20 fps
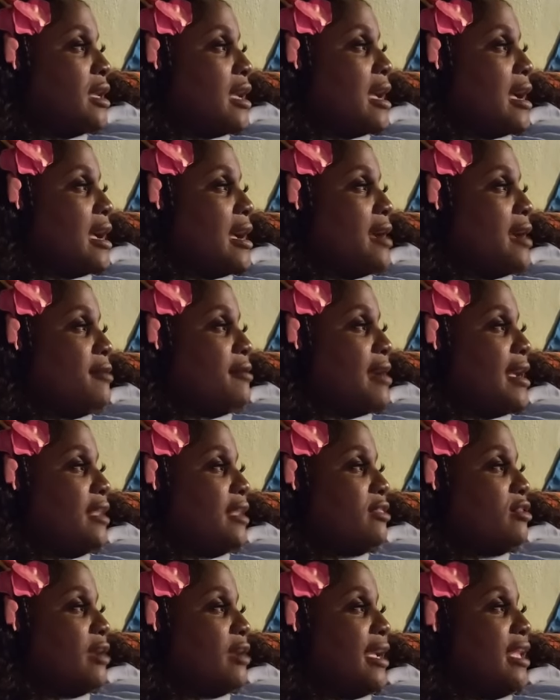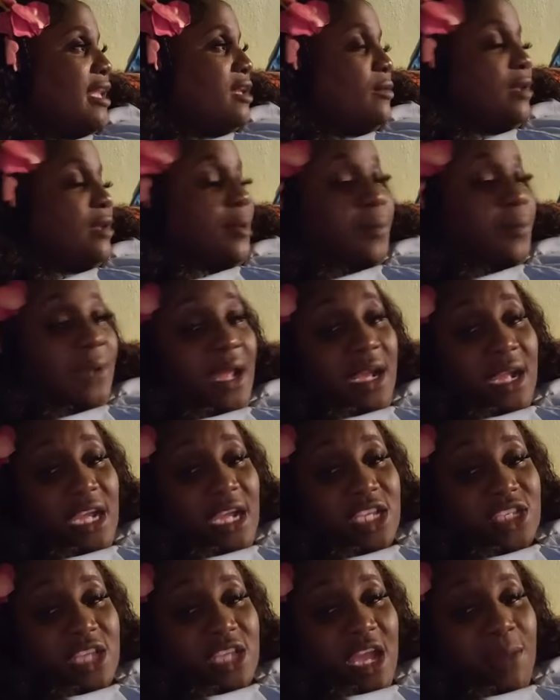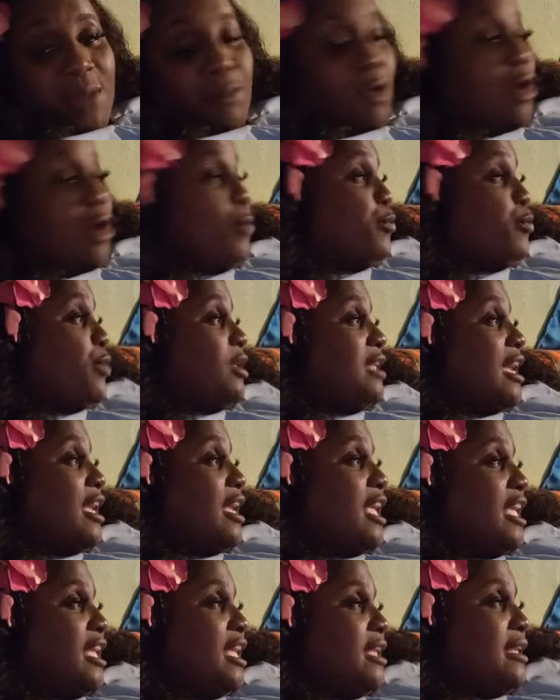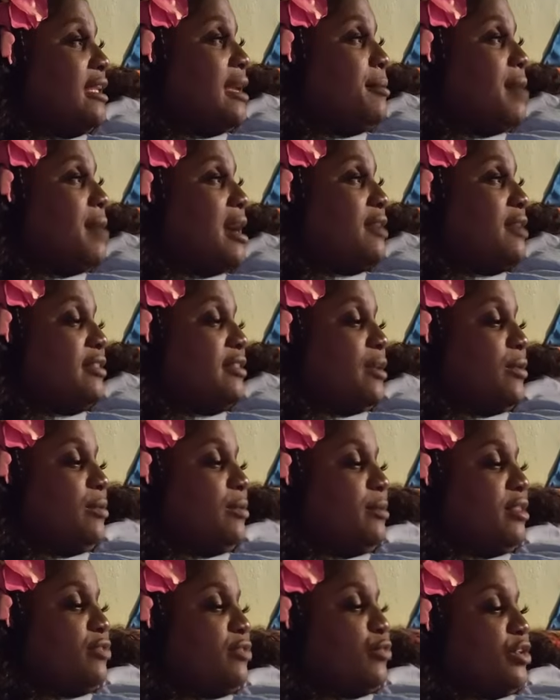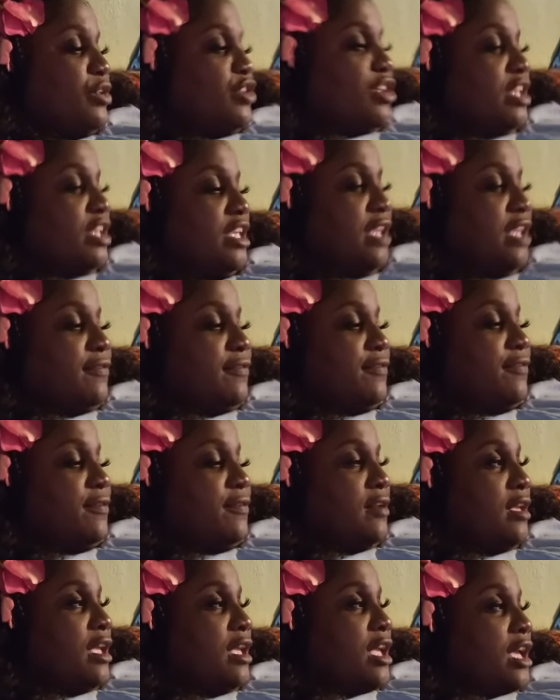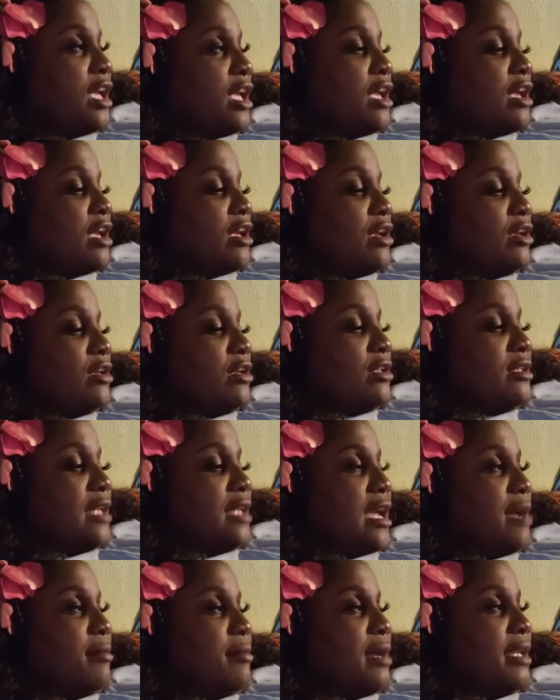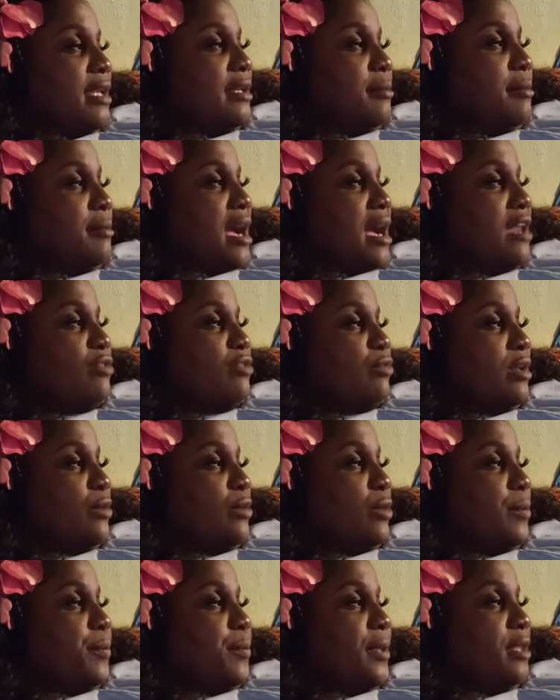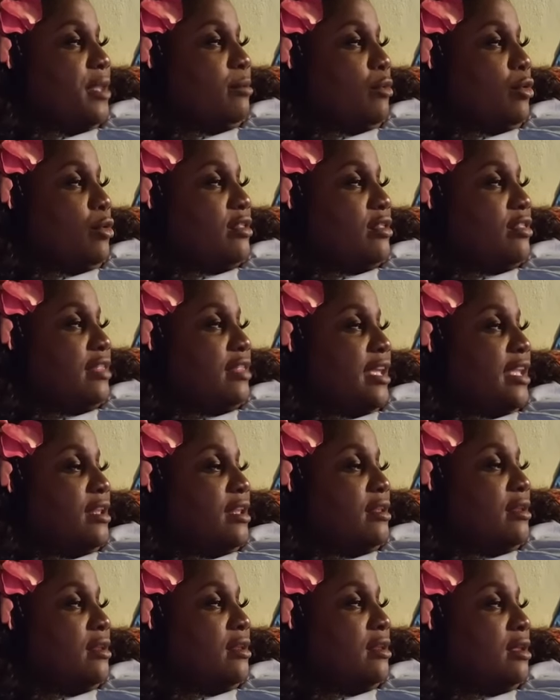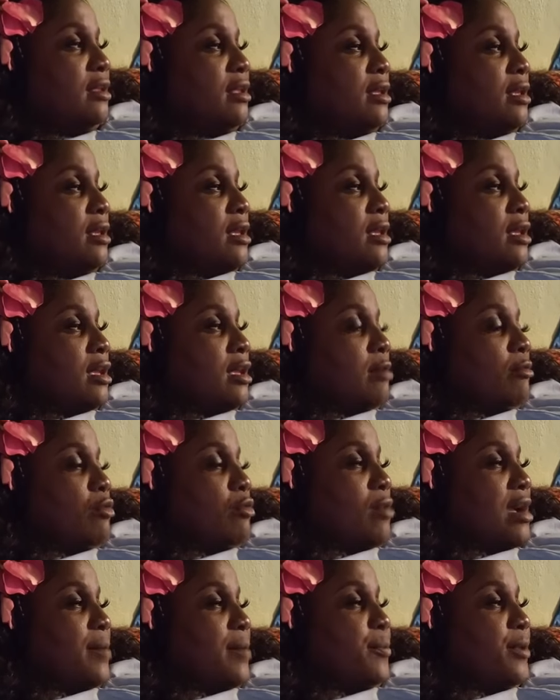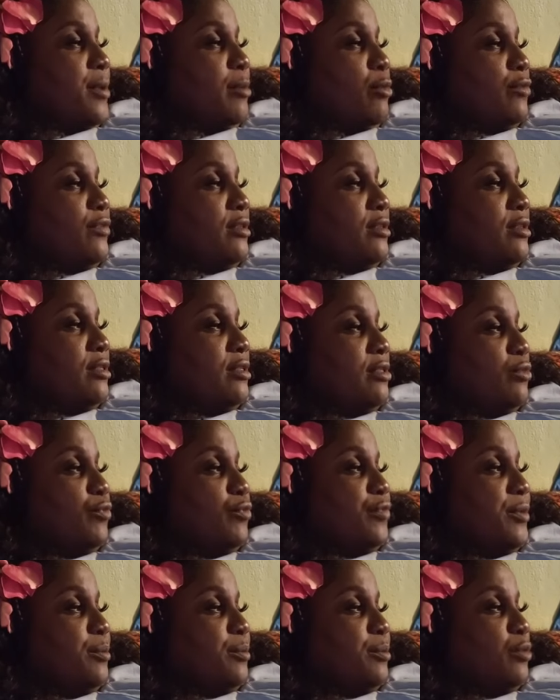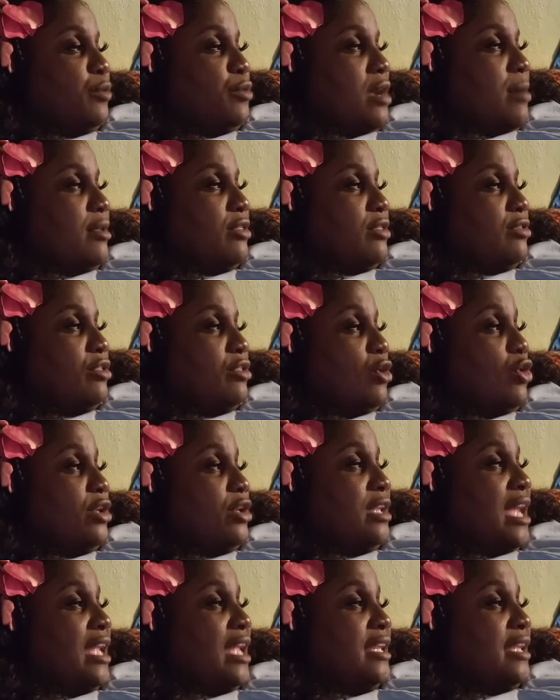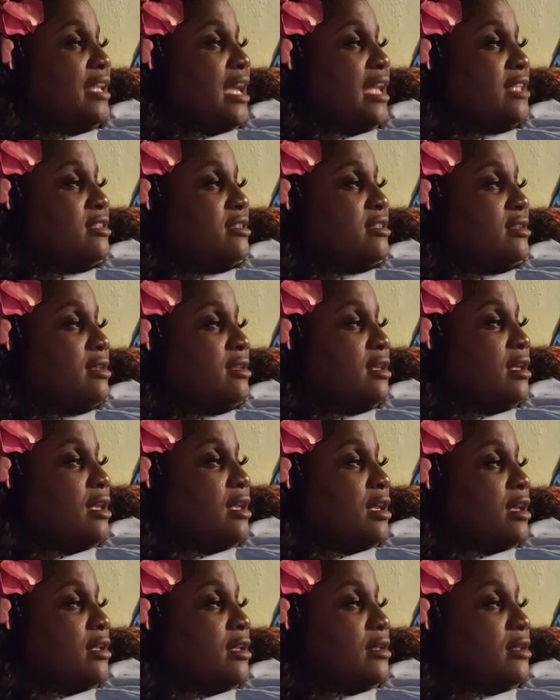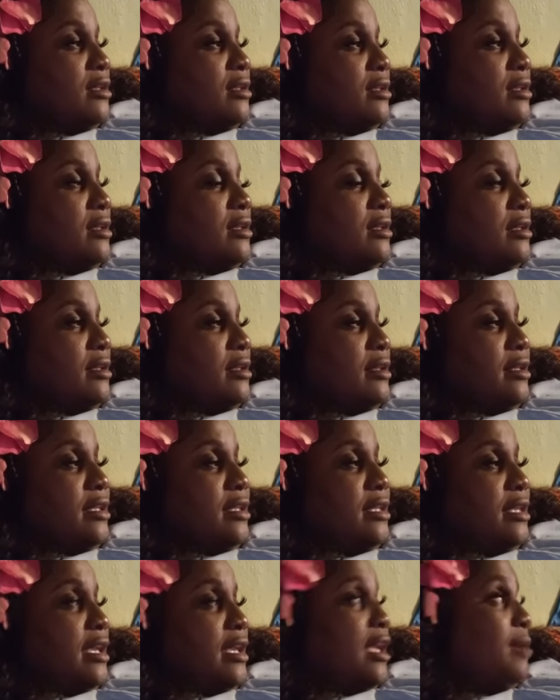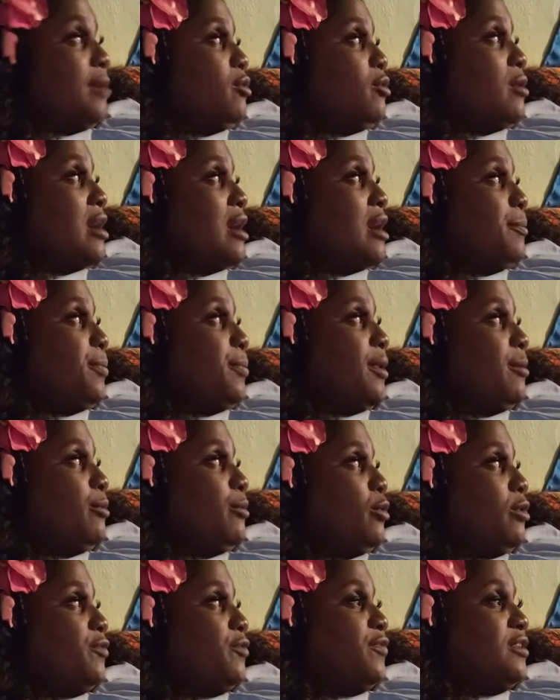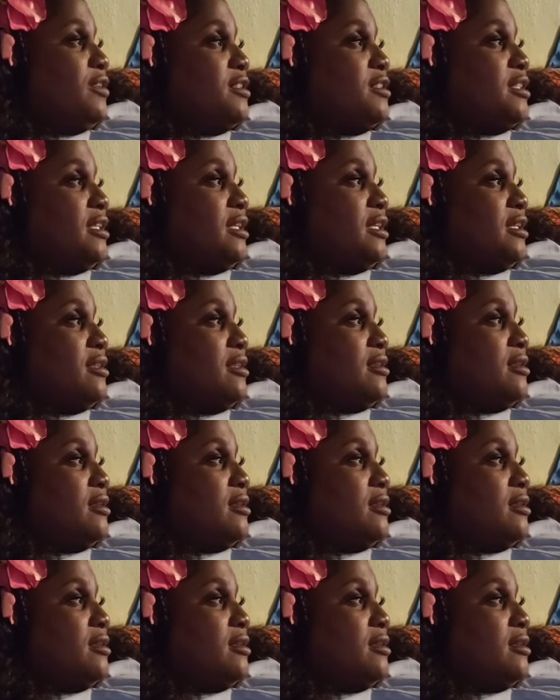Alright, so anyway, Planka Shop. Oh, bring that cake, that box there with Miss Richie gift. Nah, man, the box where Pitbull send. I want Pitbull to see it. No, not that. Yeah, I want Pitbull to see it.